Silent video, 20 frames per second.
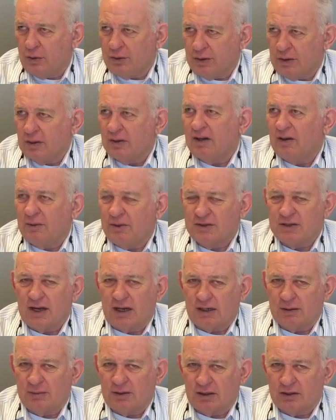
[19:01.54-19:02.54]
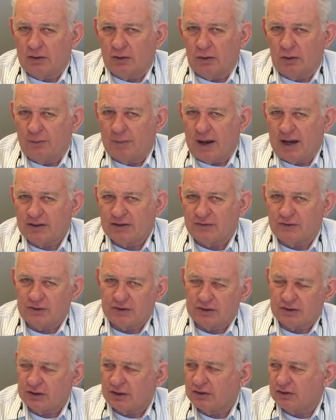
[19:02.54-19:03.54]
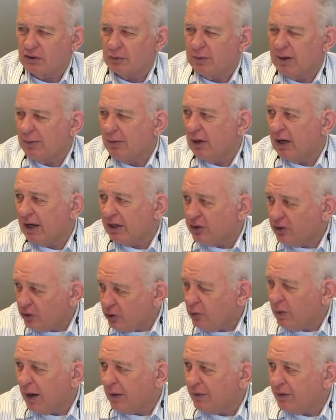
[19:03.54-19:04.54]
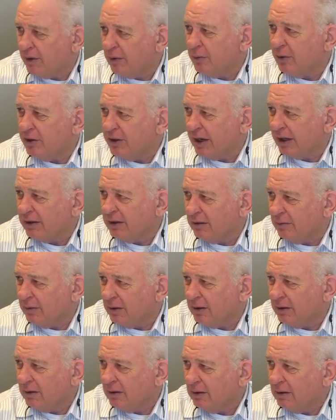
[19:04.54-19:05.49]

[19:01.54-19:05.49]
the only reason I can be a total pacifist is because there are people like you out there protecting me.